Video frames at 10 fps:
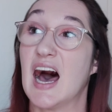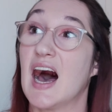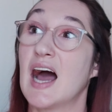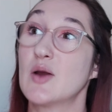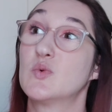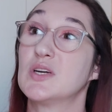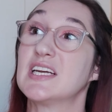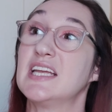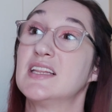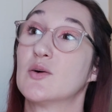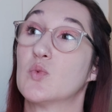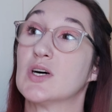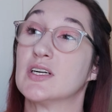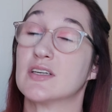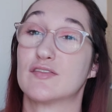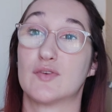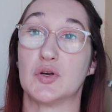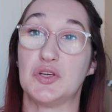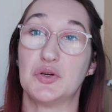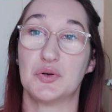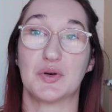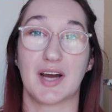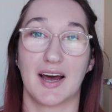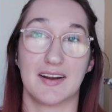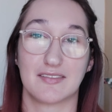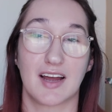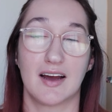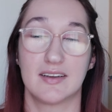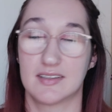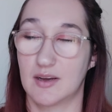I will end the world for you kind of guy.